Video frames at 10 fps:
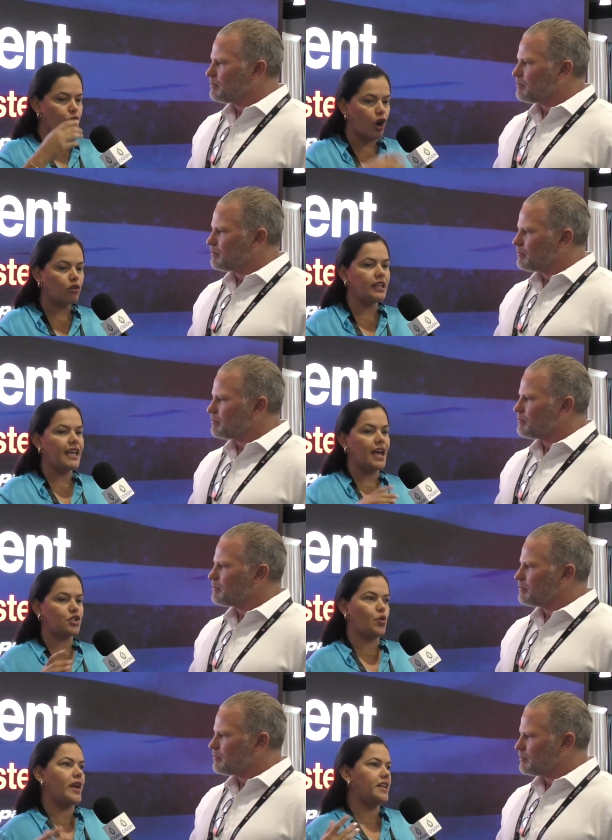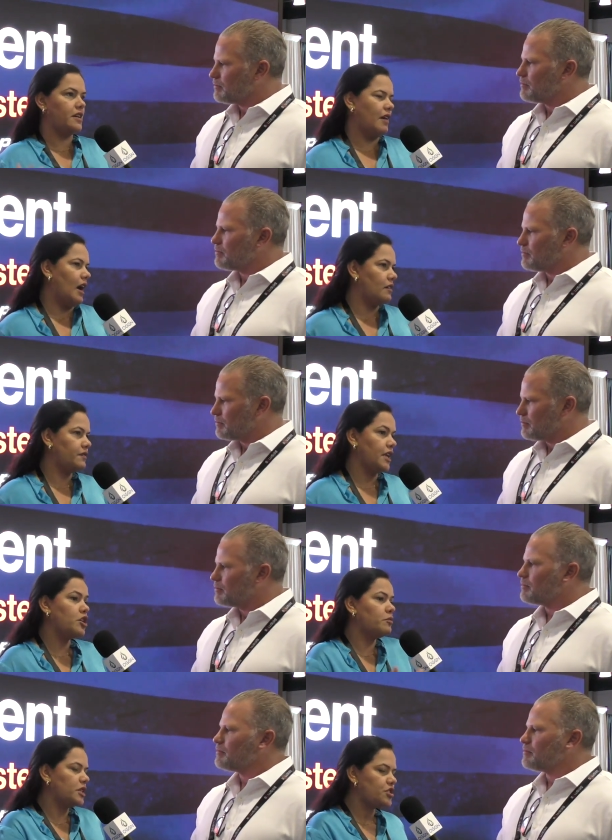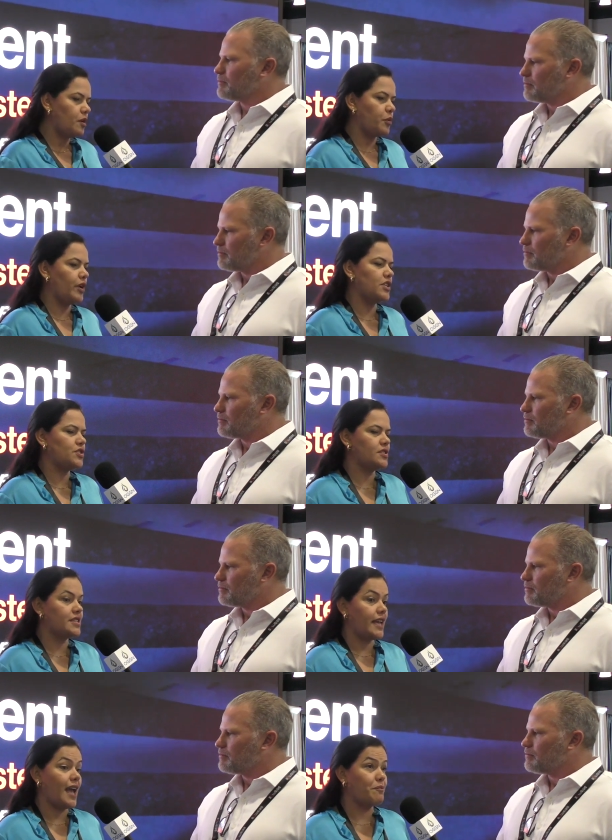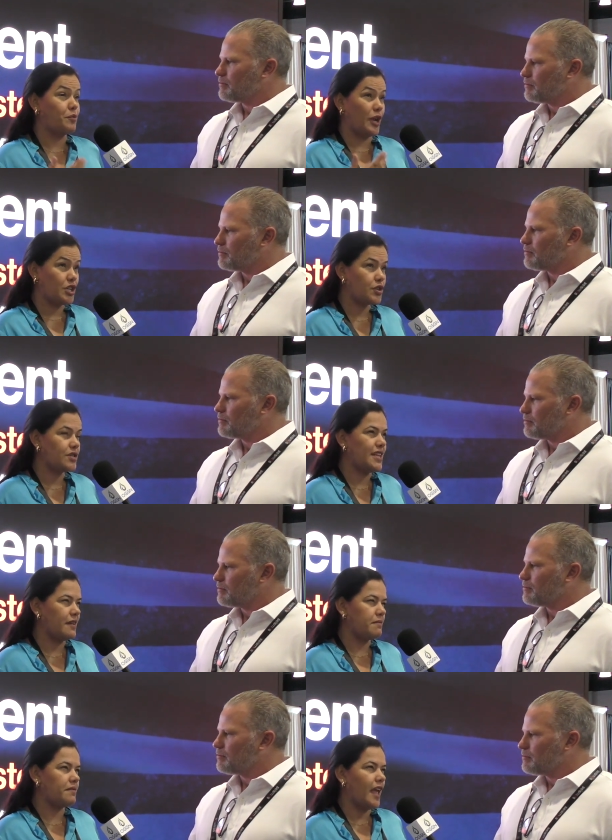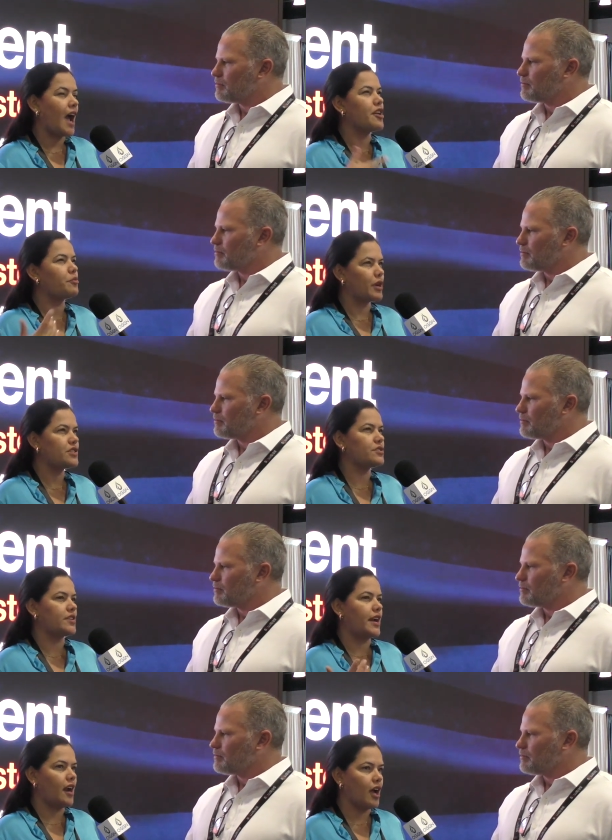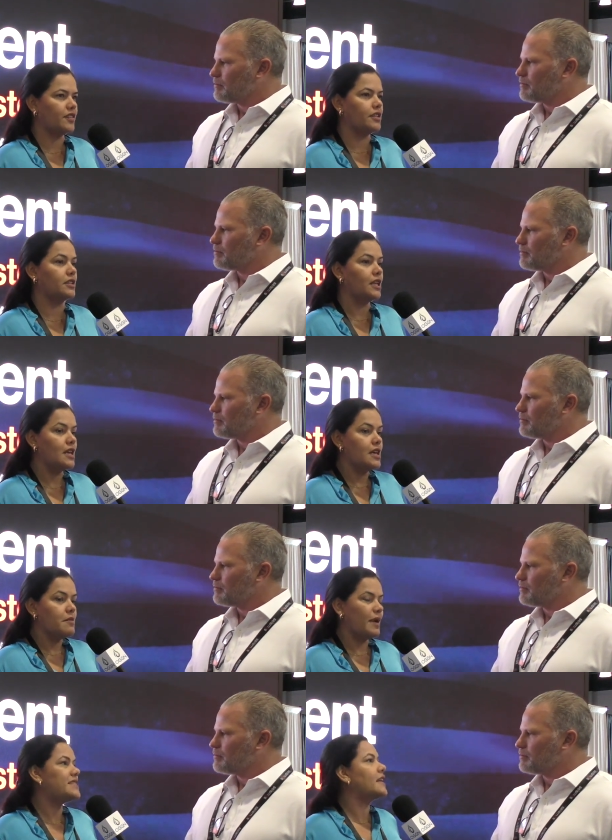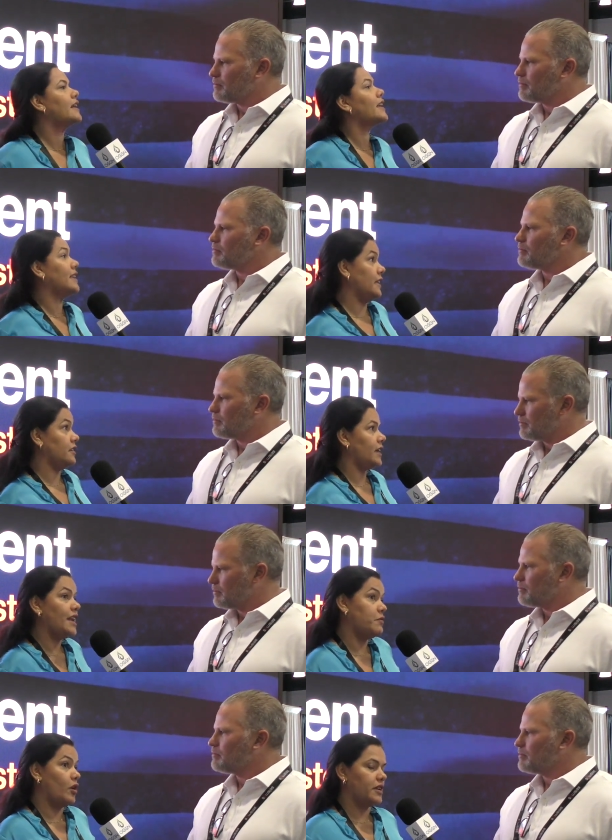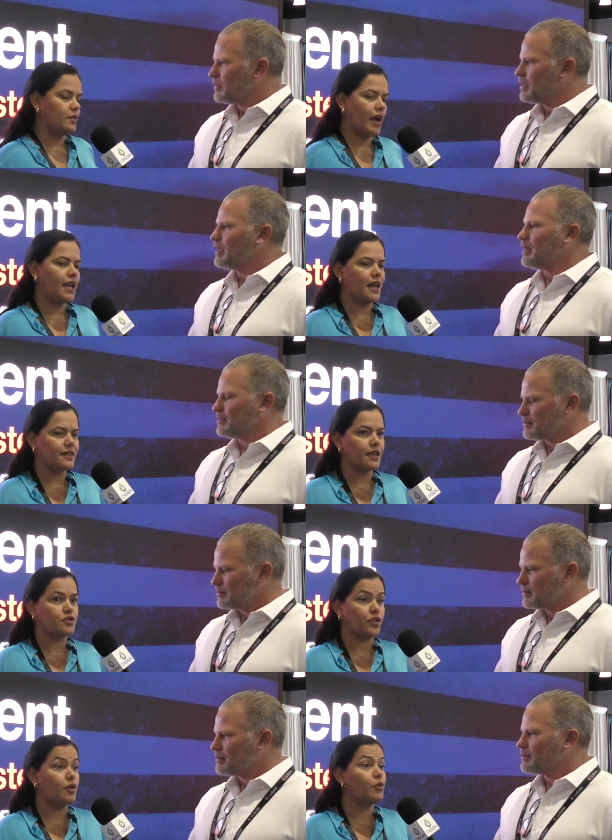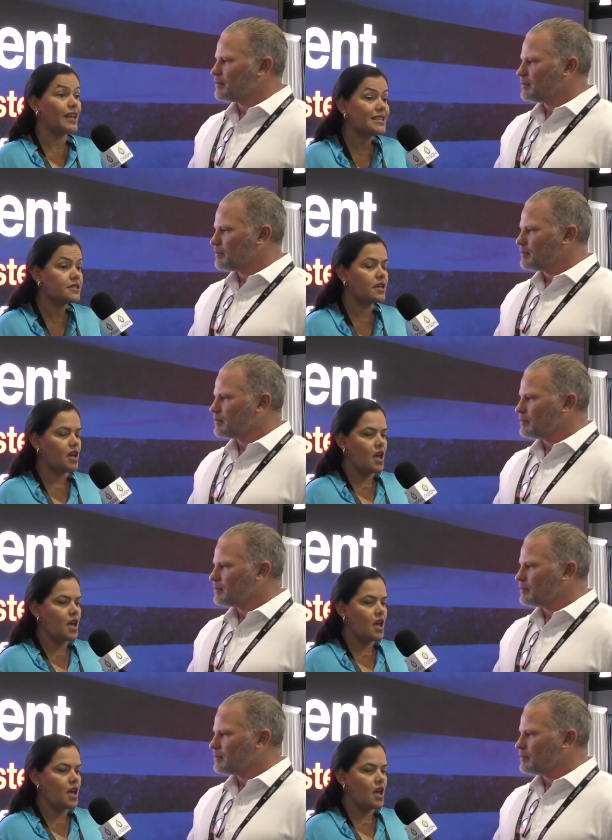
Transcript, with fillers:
Speaker 1: wrongly actuating a valve. In completion operations, the pressures, the, the higher pressures that are handled basically can kill anyone, right? Yeah. Uh, so the risk